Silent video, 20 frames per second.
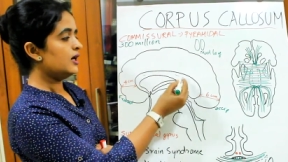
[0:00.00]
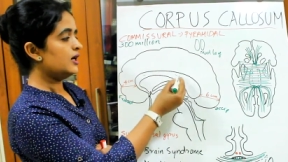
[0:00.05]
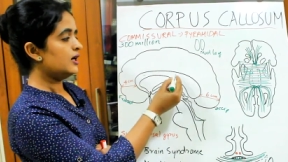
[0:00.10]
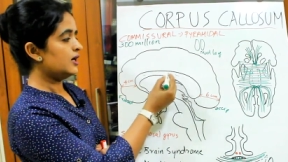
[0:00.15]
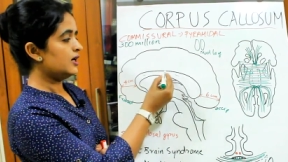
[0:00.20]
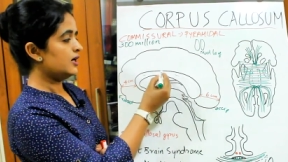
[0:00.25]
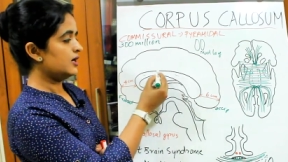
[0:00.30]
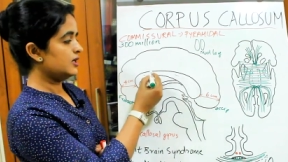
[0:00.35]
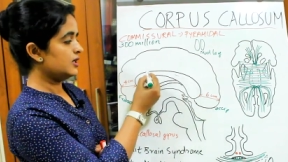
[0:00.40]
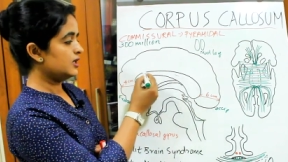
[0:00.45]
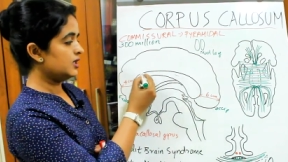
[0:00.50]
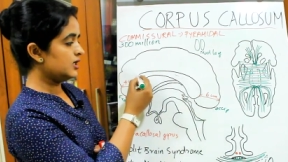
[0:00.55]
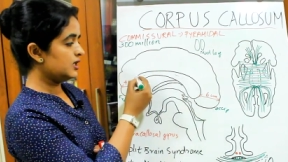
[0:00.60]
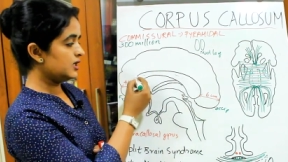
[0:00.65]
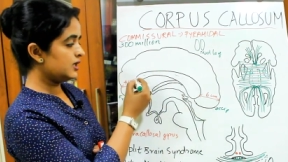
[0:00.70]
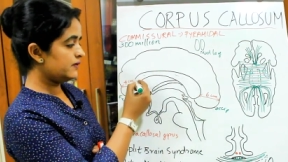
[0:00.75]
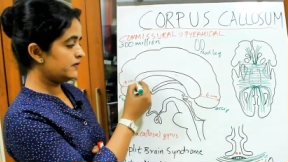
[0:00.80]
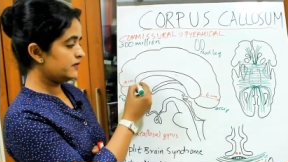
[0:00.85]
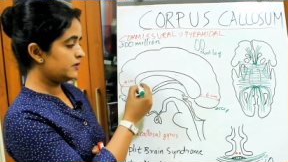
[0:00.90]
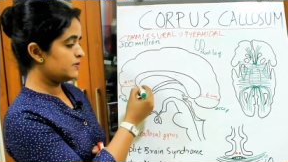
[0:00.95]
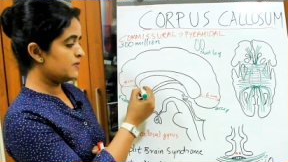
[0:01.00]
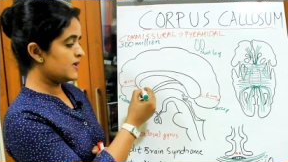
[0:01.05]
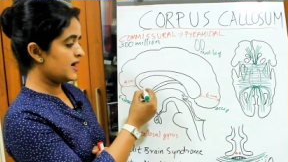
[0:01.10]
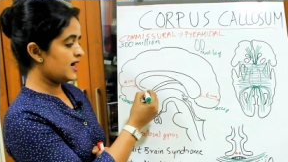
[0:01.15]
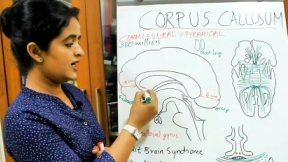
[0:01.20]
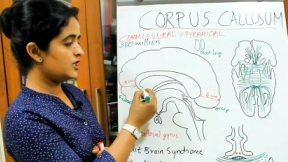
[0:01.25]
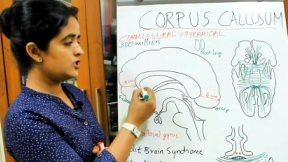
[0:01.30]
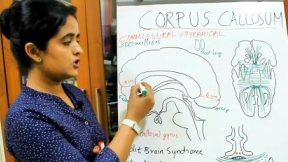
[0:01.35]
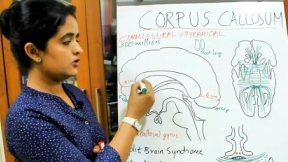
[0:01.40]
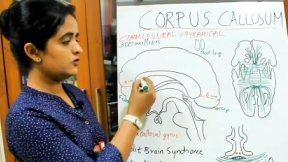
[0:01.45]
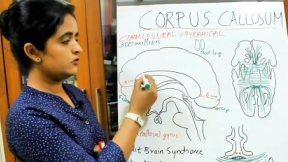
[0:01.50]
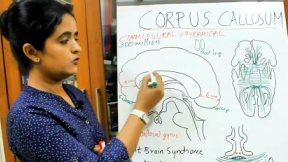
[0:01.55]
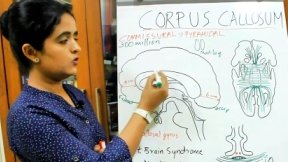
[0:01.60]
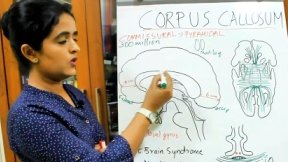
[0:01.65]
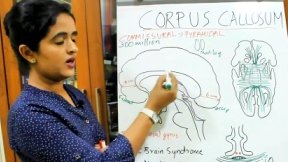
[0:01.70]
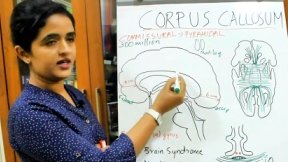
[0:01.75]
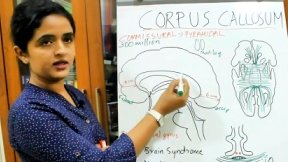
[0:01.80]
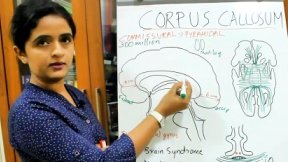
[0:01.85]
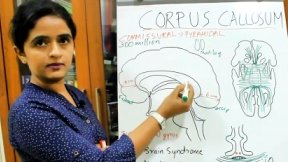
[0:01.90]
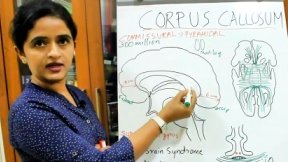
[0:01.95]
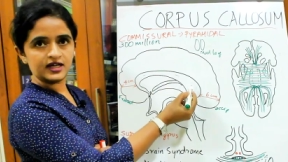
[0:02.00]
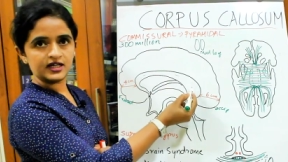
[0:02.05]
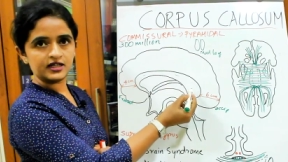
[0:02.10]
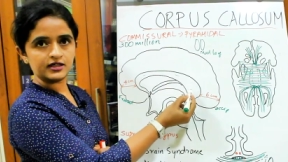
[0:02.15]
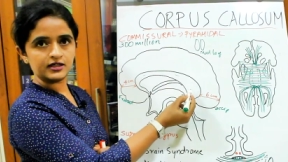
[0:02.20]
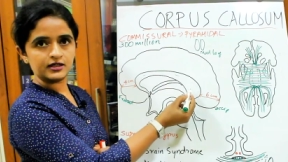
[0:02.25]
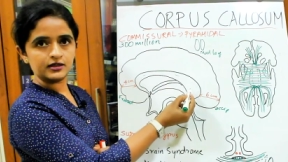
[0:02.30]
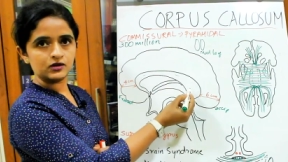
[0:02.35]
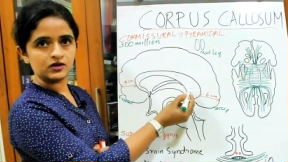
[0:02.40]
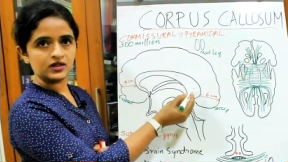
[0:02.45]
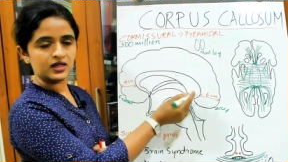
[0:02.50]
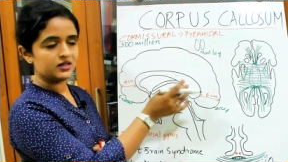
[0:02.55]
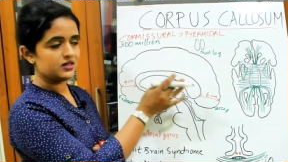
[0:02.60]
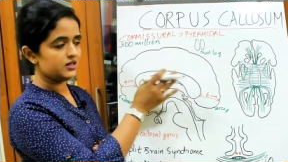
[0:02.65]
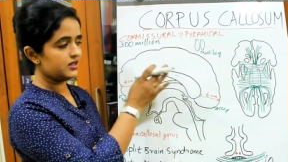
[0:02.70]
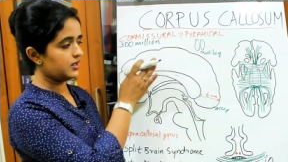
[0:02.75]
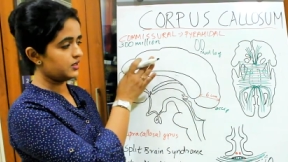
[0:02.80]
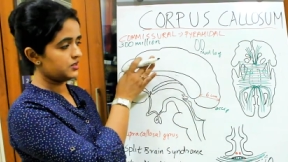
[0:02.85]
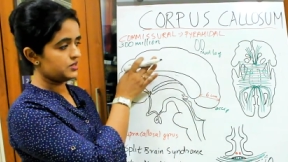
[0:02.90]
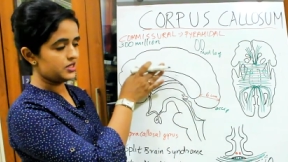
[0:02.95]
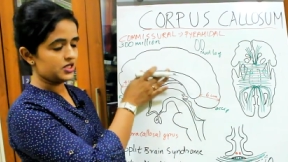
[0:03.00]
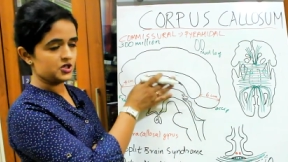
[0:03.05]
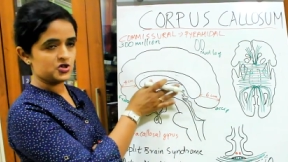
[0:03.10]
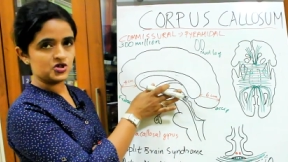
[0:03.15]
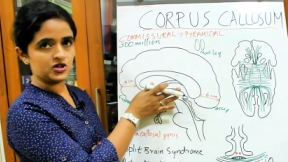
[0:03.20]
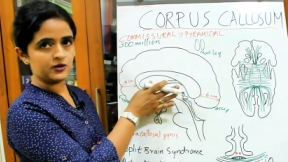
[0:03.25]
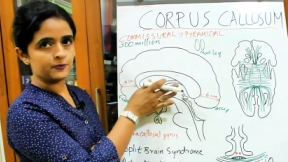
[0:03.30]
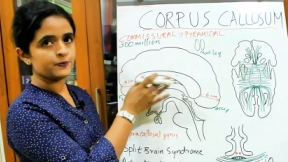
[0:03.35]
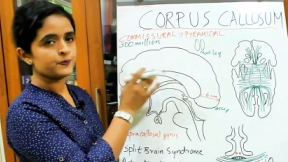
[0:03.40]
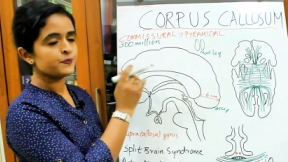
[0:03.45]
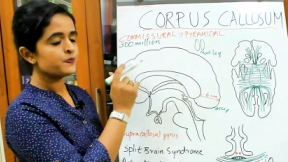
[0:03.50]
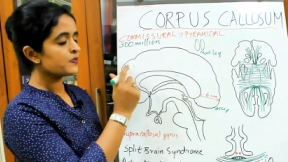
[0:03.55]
uh, curved band of white matter, okay, the cut section.